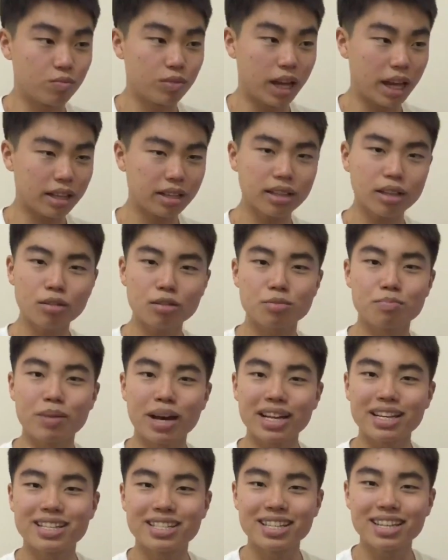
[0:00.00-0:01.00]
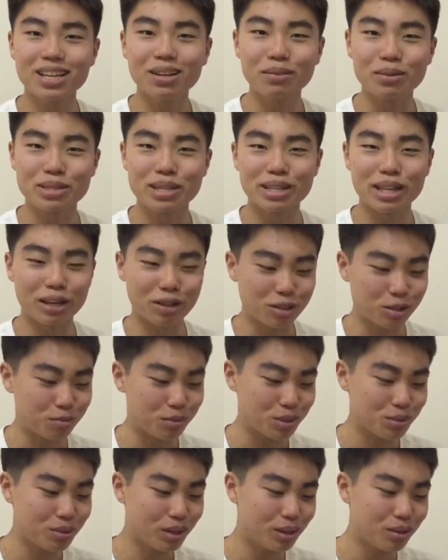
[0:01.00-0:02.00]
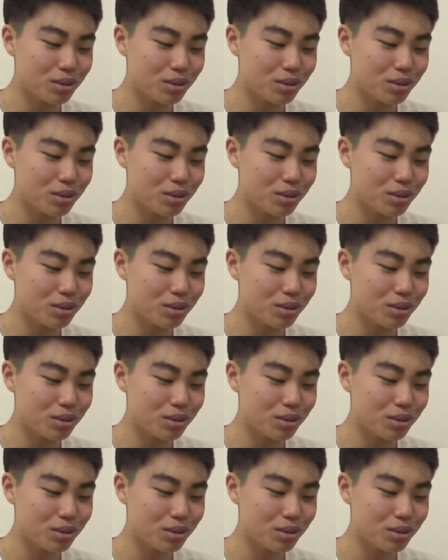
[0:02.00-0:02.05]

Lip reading: I think that was Man City was in that group as well.